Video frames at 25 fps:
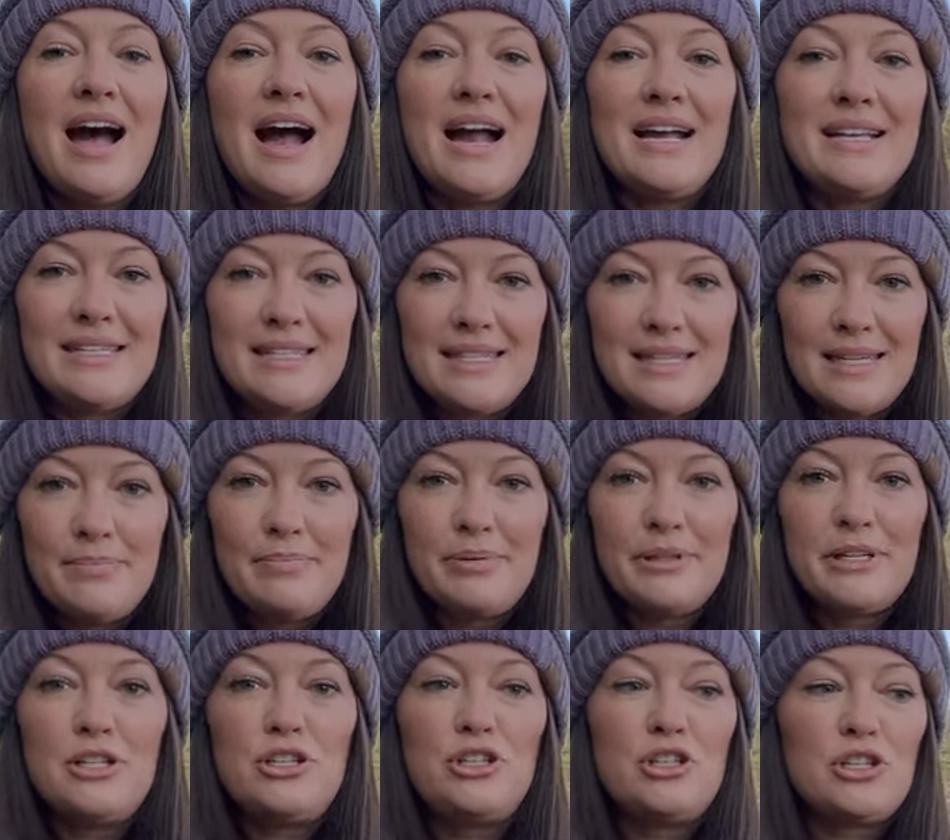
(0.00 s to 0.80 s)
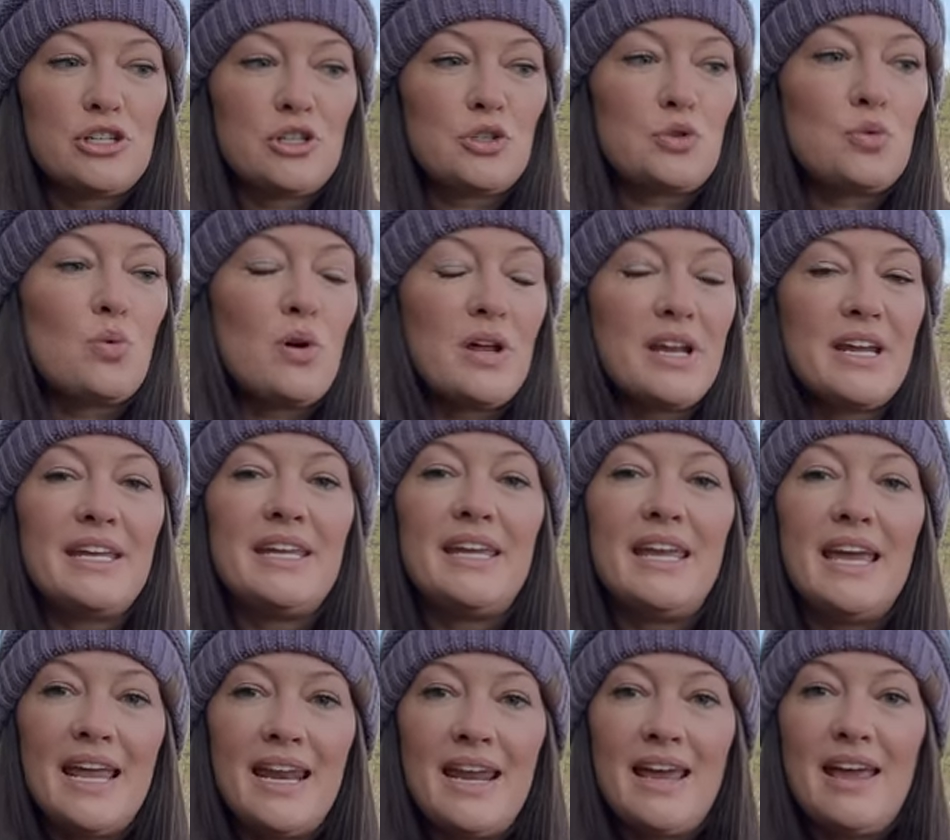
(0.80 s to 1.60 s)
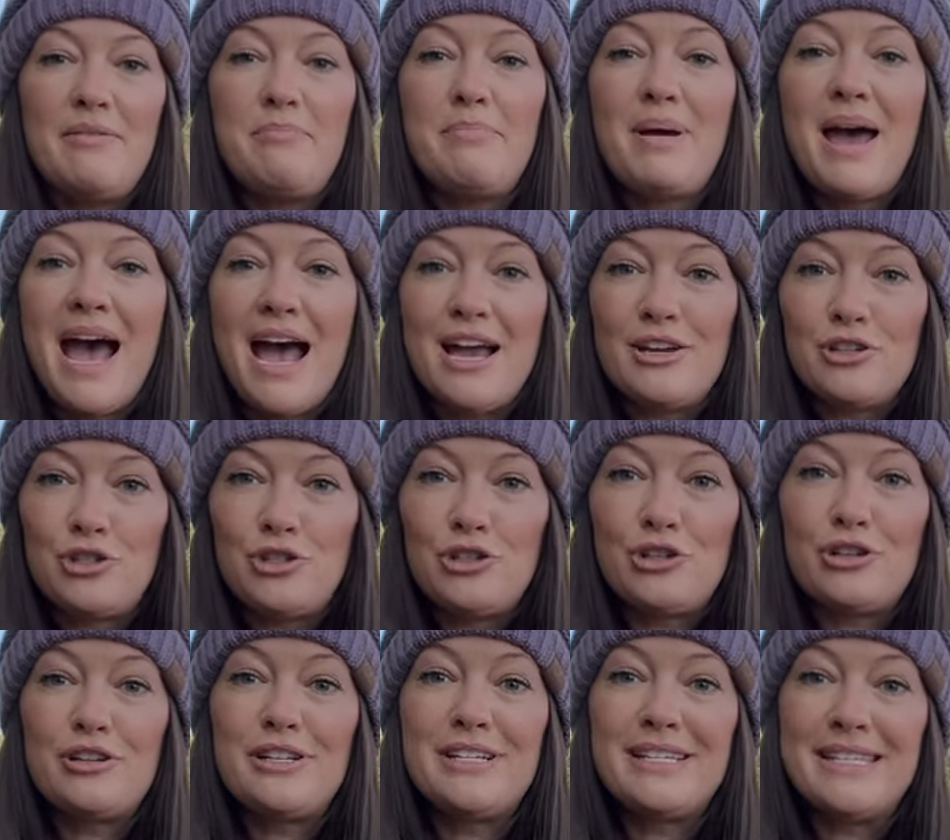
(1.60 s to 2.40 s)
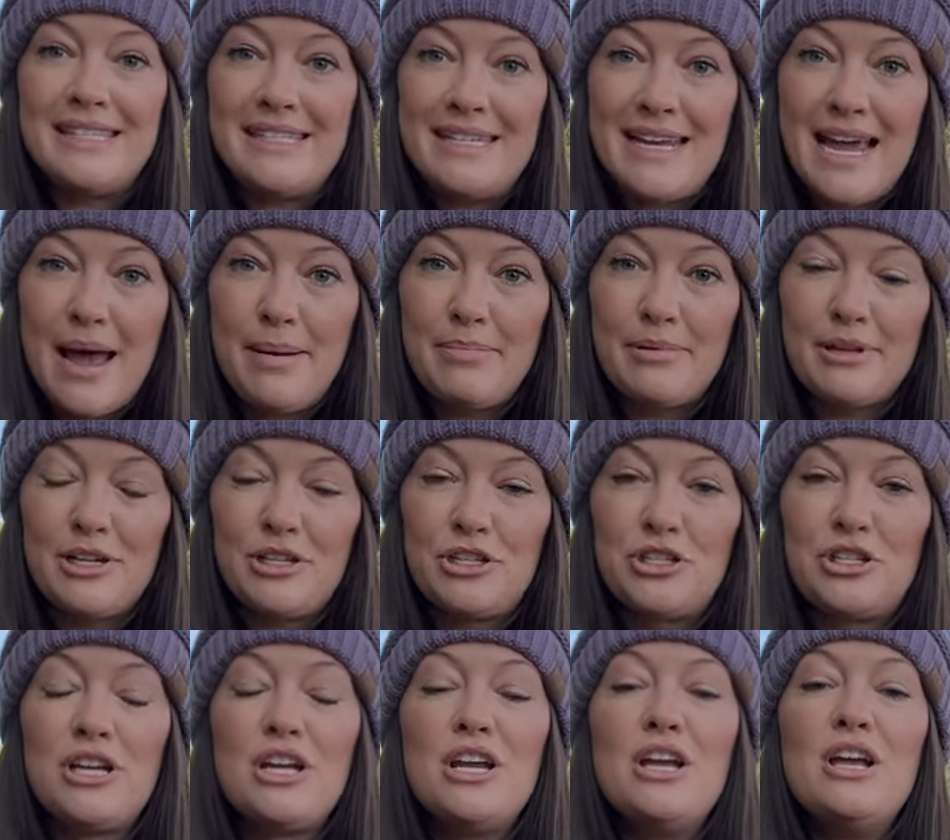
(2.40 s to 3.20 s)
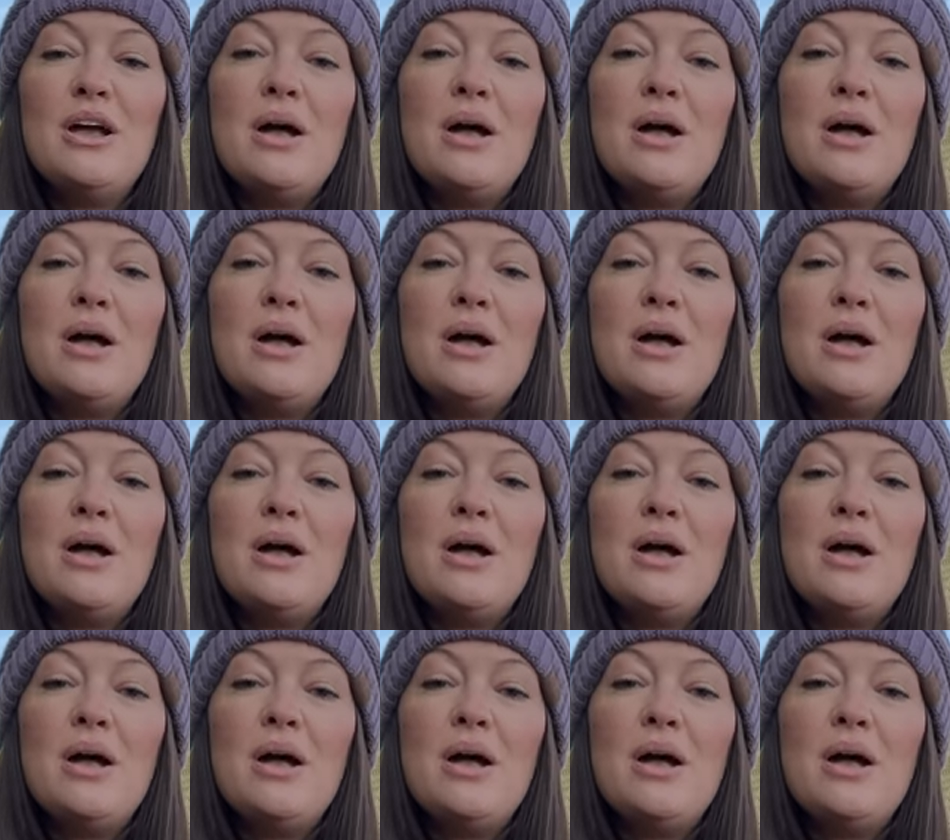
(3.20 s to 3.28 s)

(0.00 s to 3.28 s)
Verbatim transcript: I simply just want to get a pasture established.